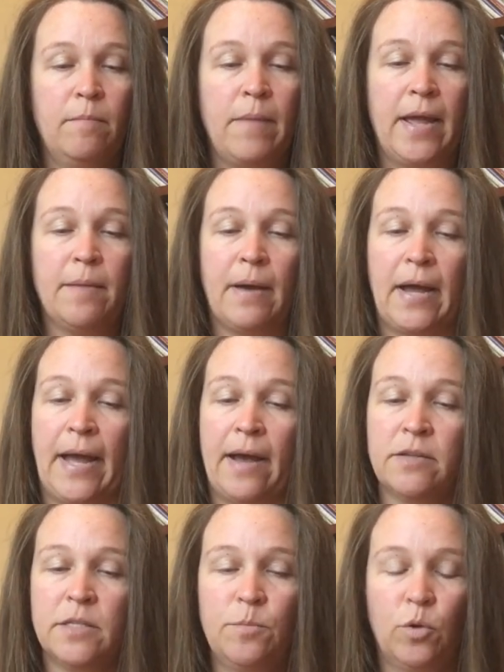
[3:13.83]
make my
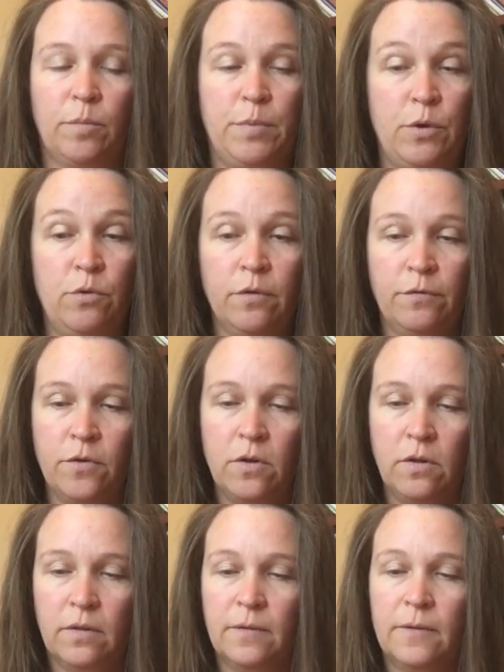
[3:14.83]
house more beautiful?